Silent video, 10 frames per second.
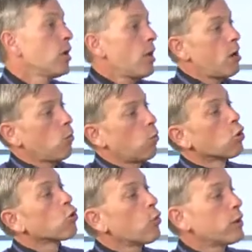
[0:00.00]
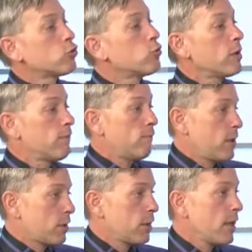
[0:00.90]
and we're going to
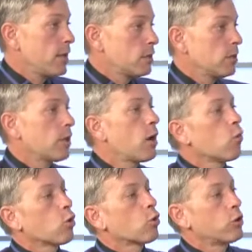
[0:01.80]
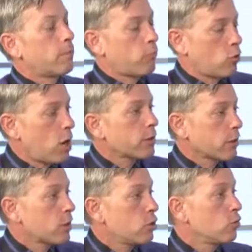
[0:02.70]
investigate and we're going to
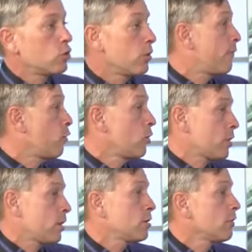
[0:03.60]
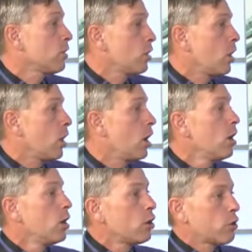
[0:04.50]
prosecute to the full extent of the law
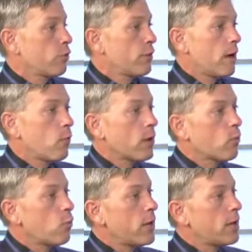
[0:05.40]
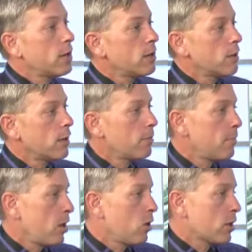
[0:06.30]
so that way when
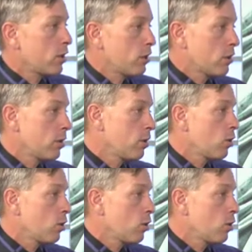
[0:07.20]
Americans